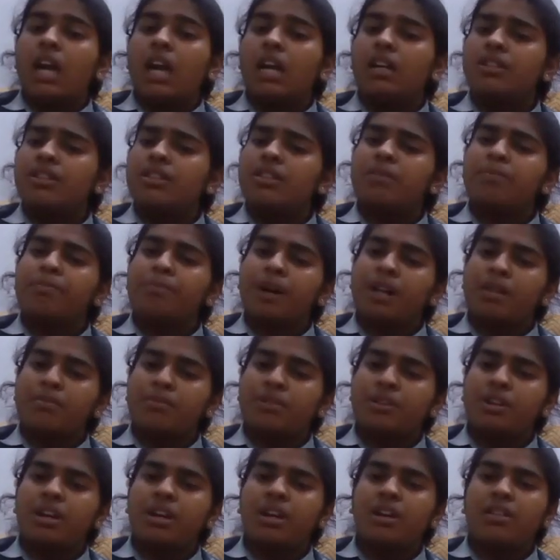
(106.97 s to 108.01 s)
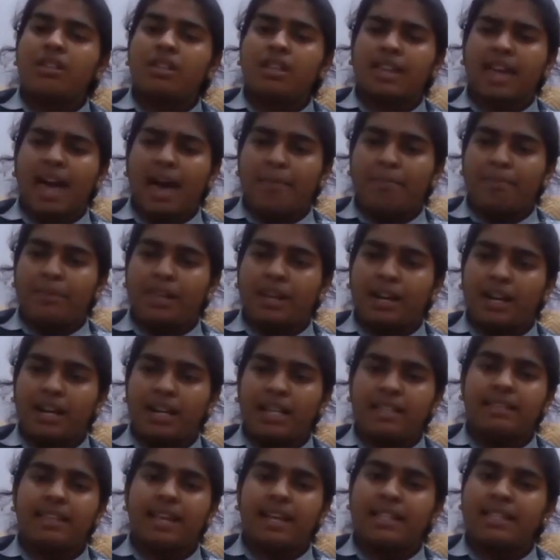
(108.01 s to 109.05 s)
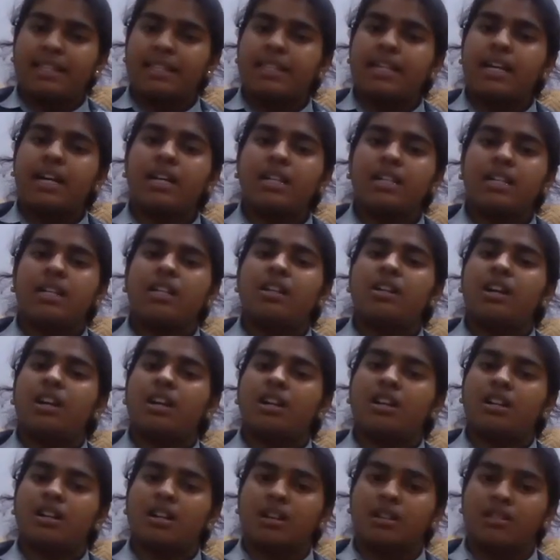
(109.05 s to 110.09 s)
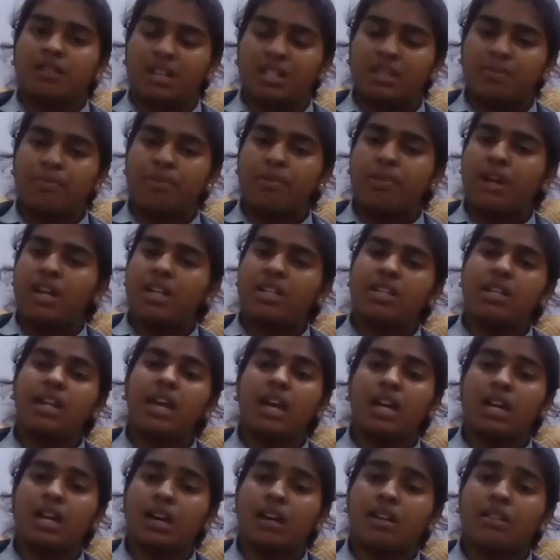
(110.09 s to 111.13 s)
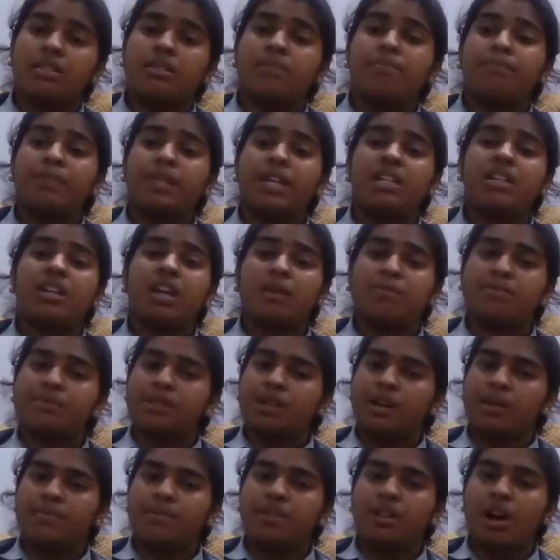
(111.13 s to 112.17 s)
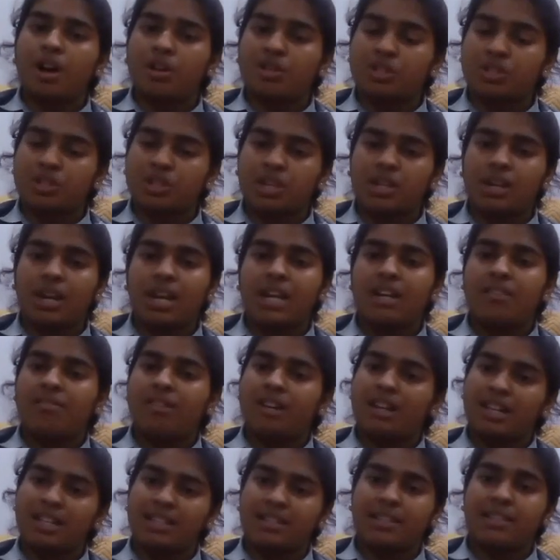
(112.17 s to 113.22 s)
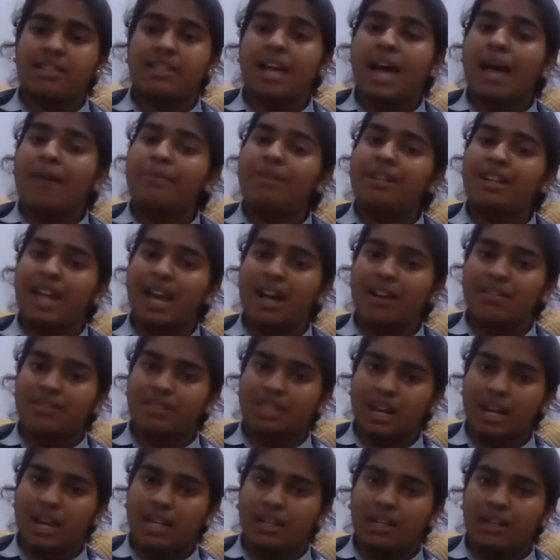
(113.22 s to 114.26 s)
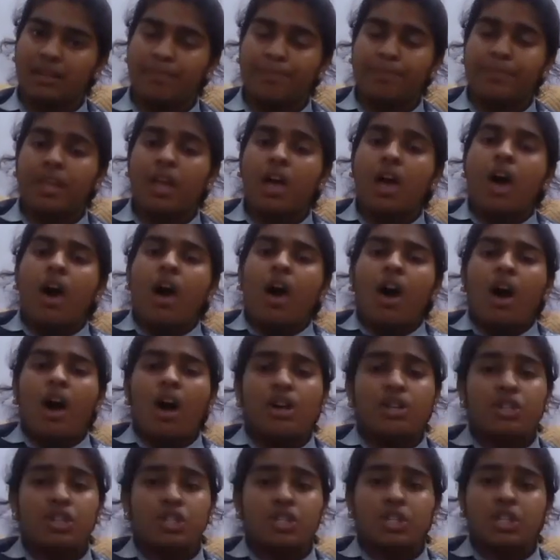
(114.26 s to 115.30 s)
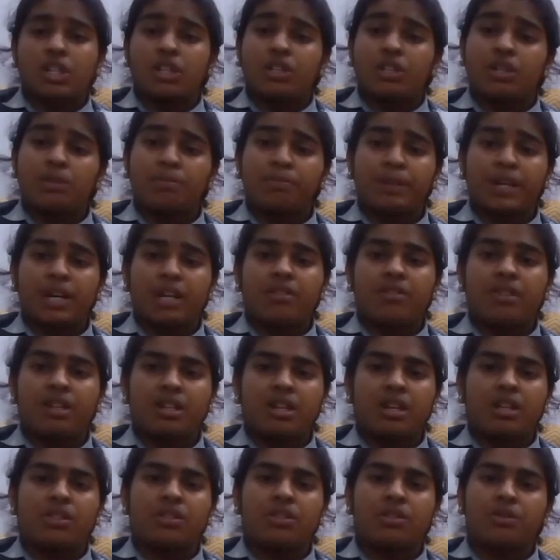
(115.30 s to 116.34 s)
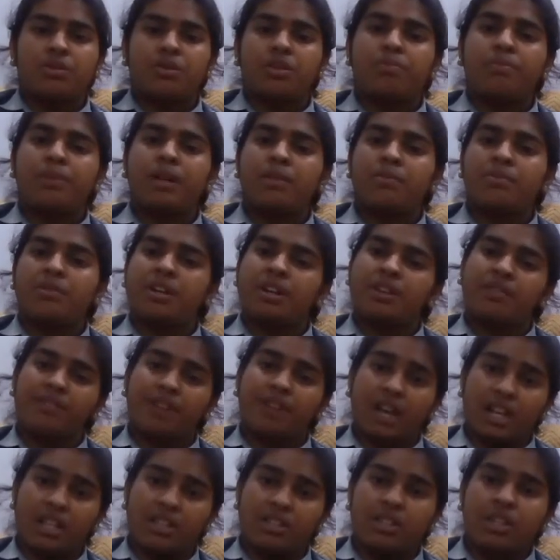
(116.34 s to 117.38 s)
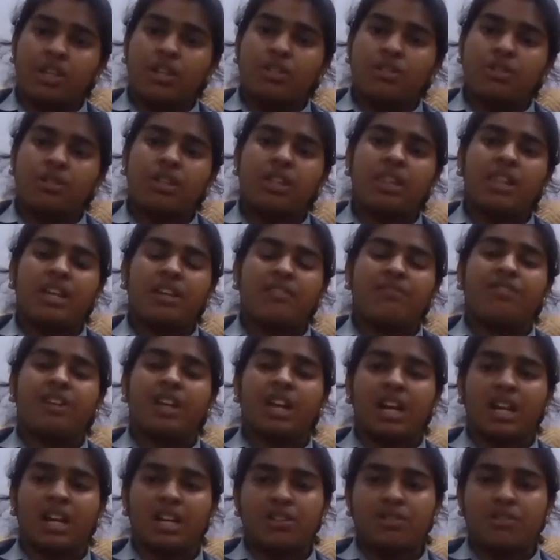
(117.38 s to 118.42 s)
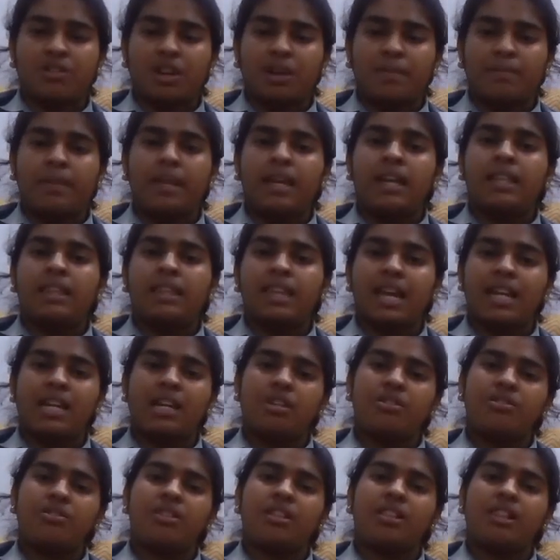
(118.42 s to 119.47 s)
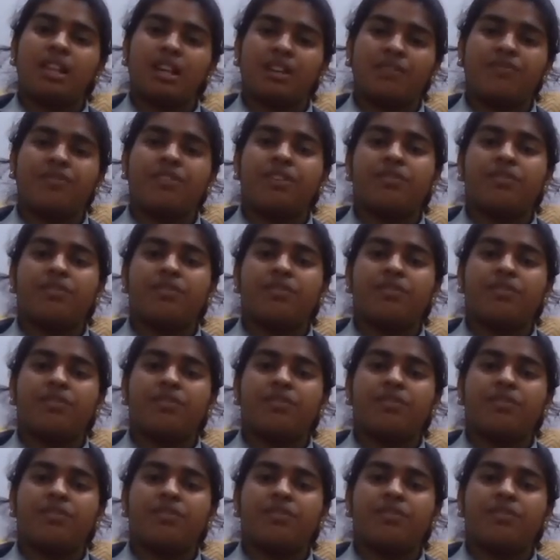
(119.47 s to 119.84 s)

Into the pulmonary capillaries, external respiration occurs. Blood absorbs oxygen and releases carbon dioxide. Oxygenated blood returns through the pulmonary vein to the left atrium, then into the left